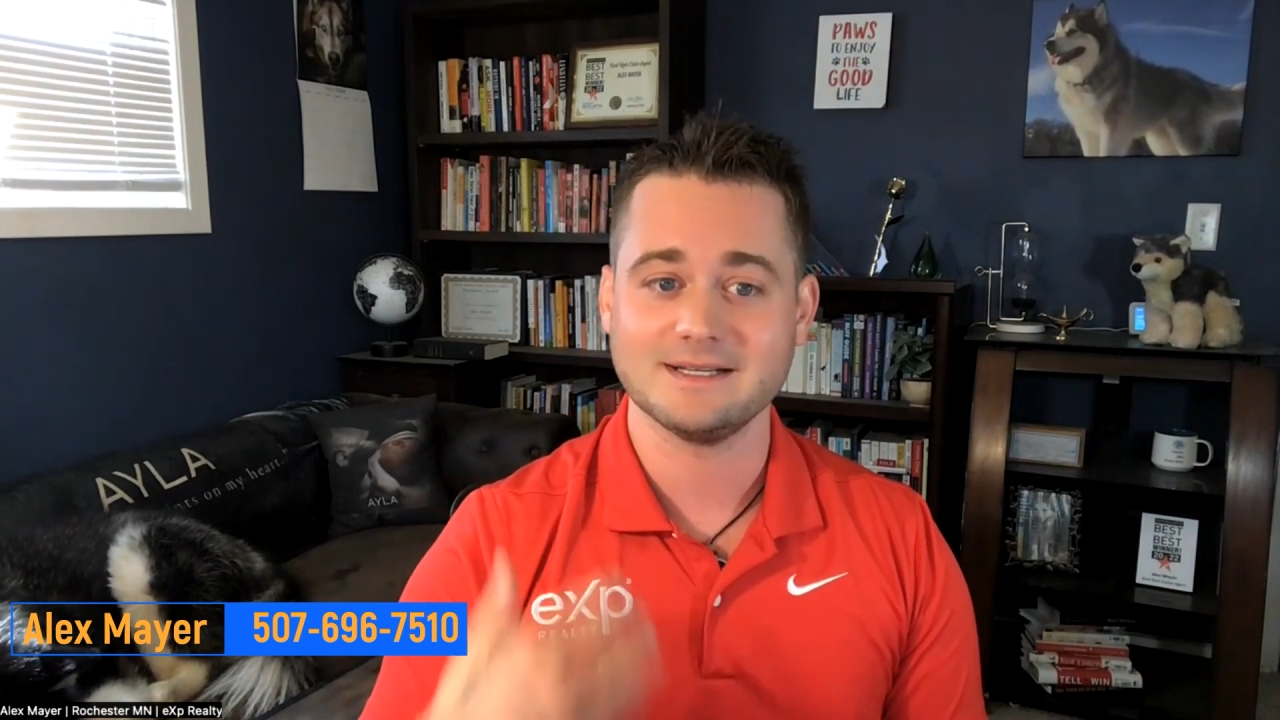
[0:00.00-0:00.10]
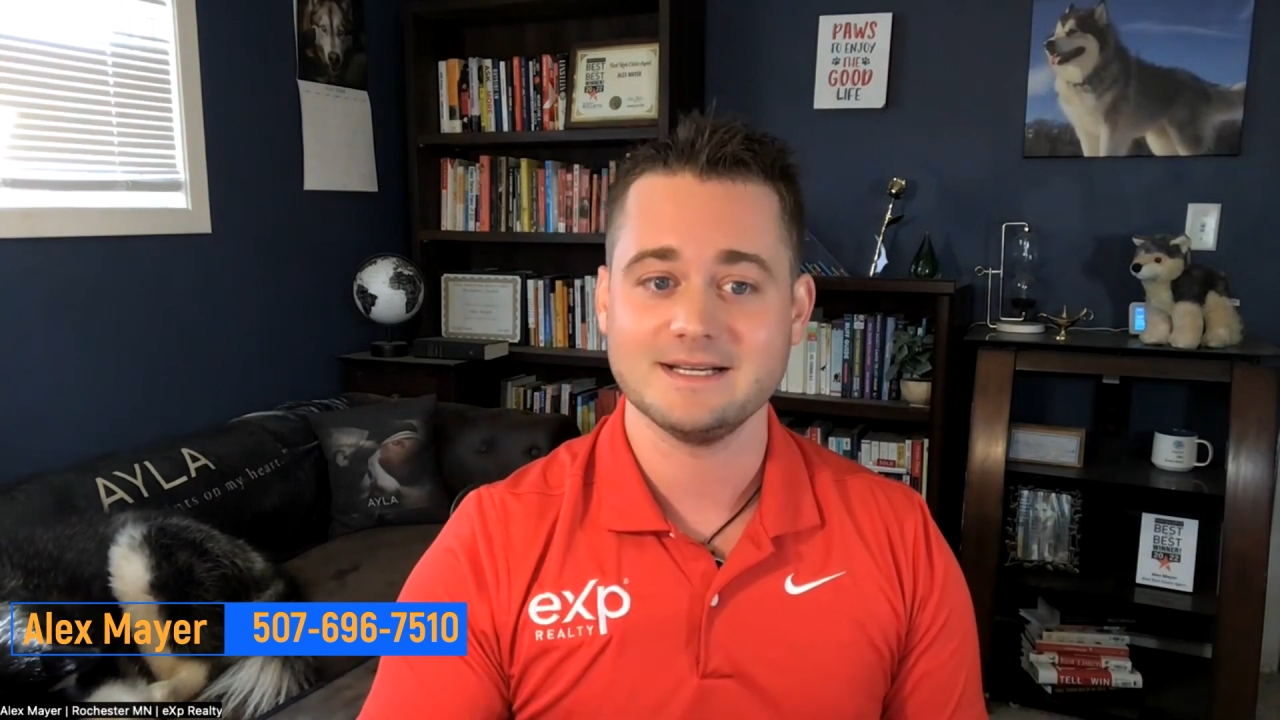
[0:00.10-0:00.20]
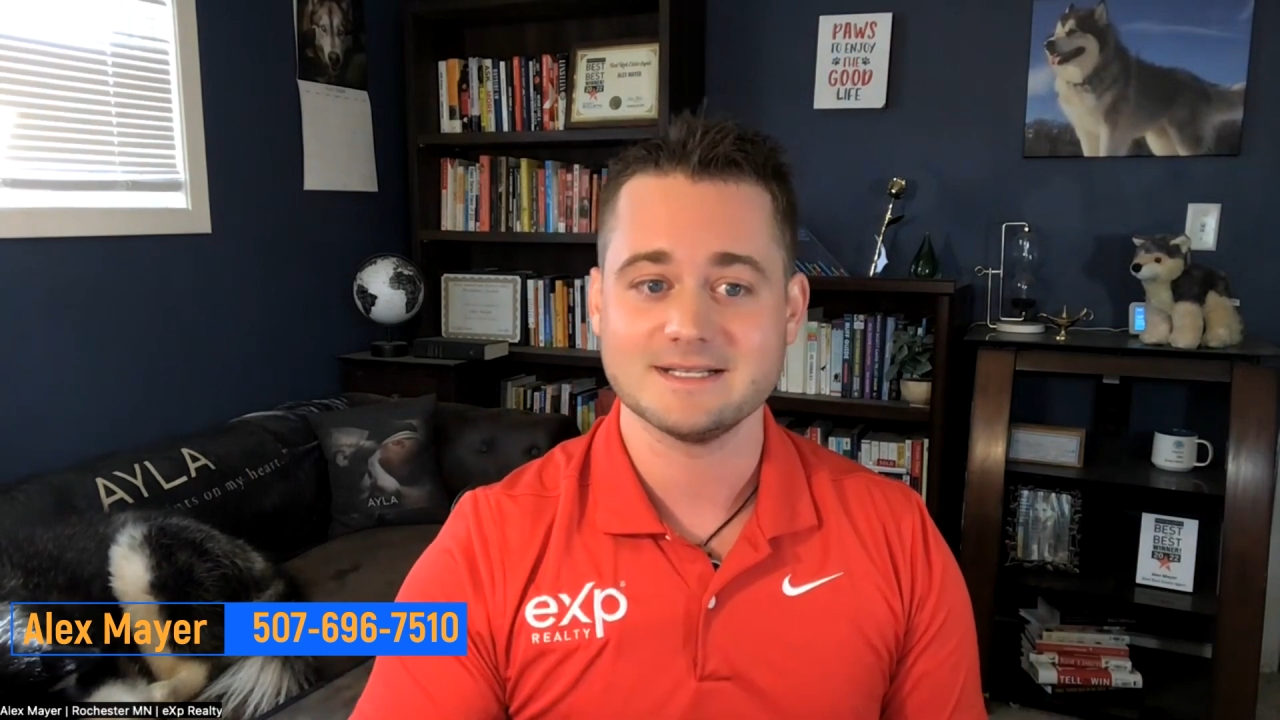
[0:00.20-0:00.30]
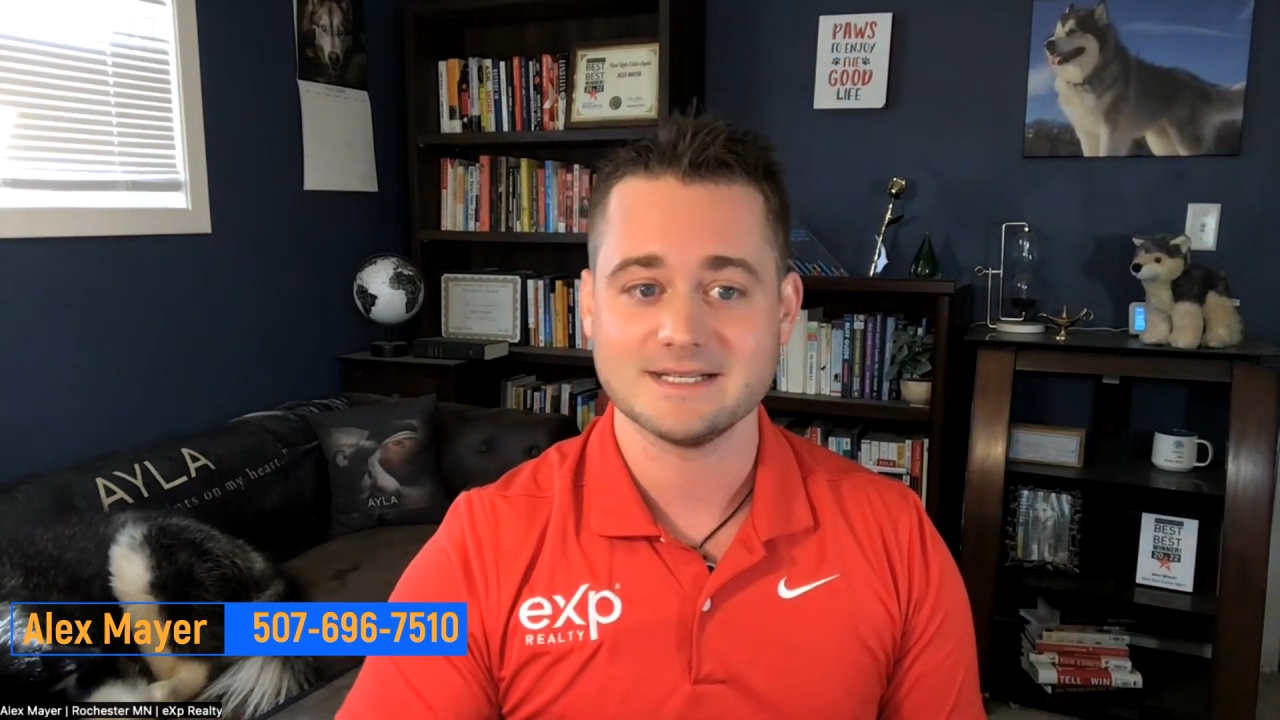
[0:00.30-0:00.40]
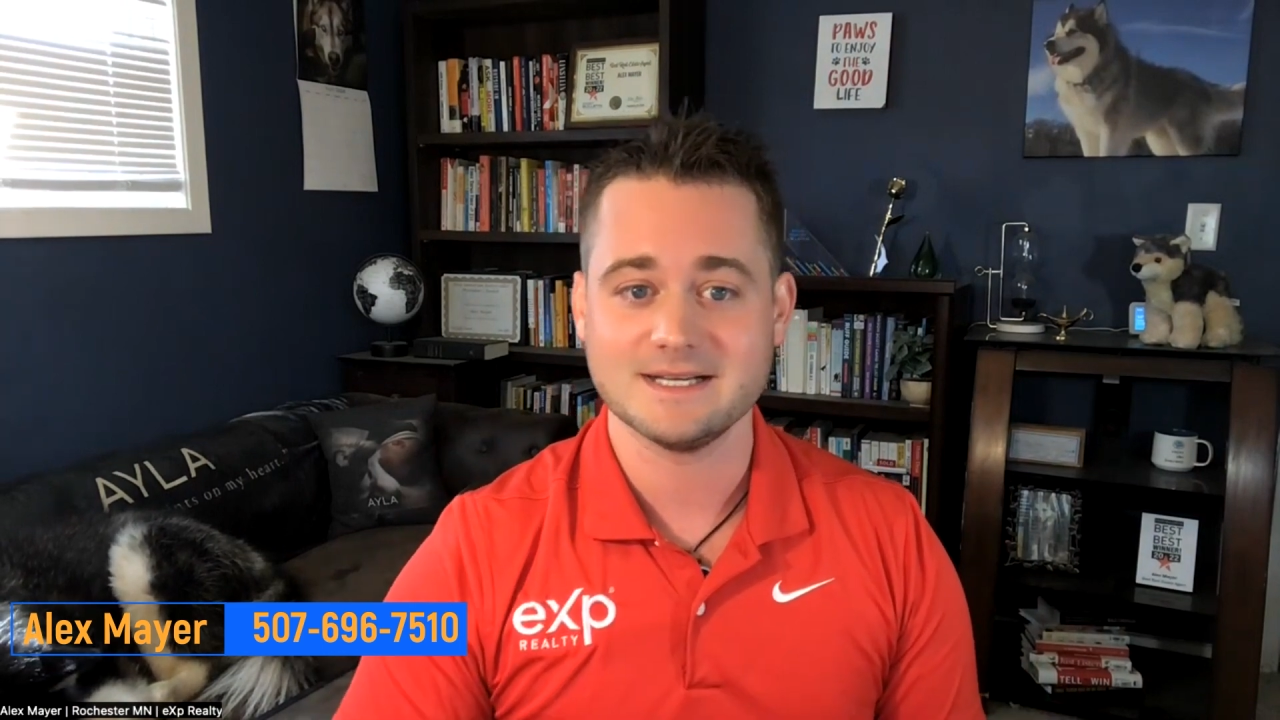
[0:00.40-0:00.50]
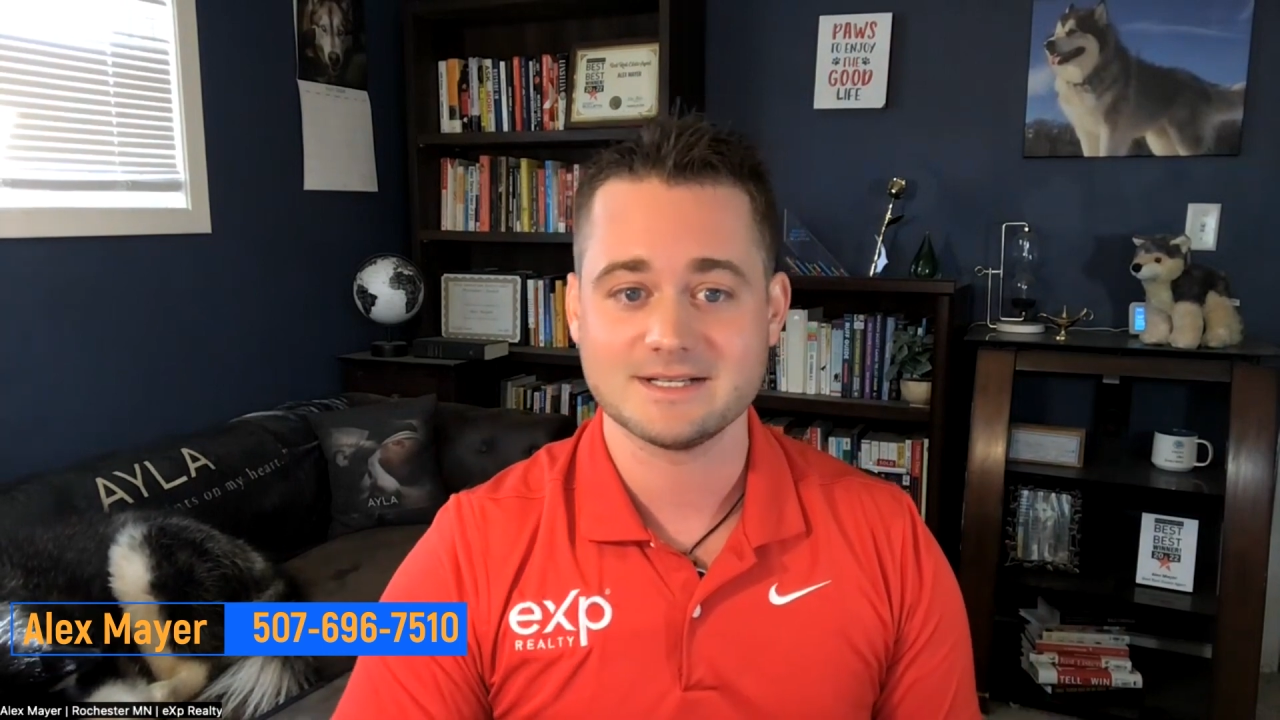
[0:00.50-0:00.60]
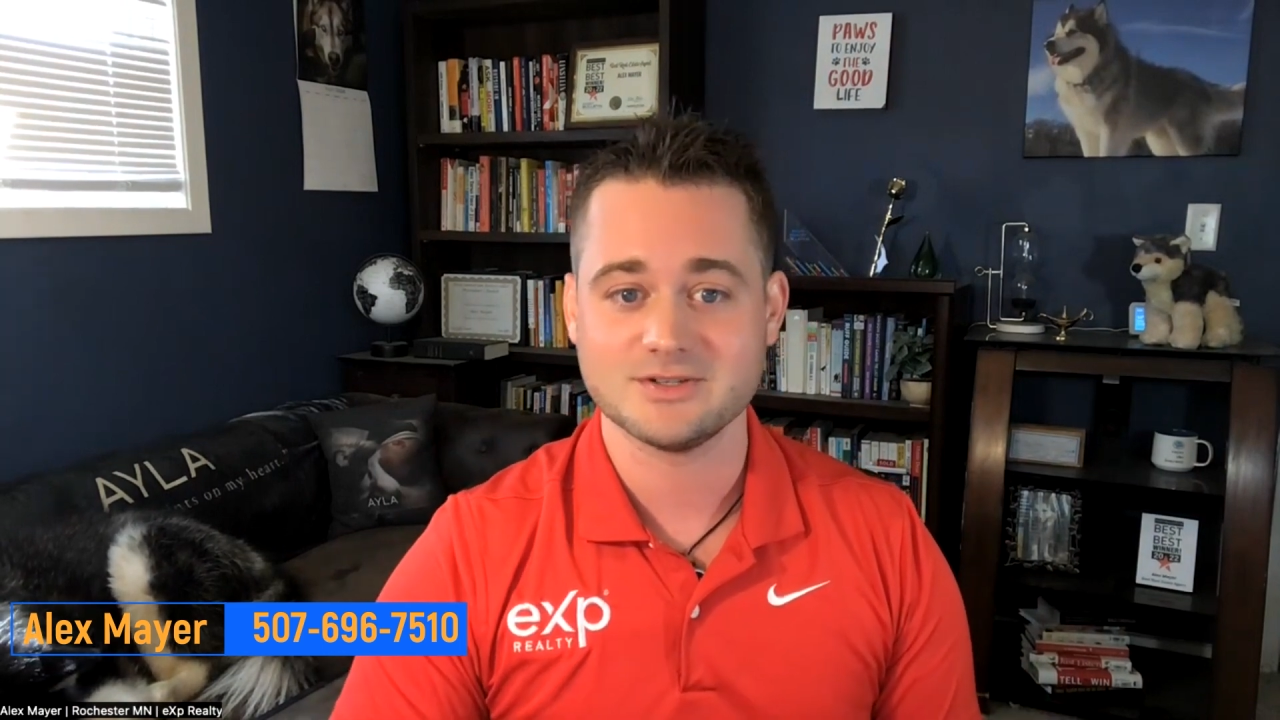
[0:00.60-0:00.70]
easy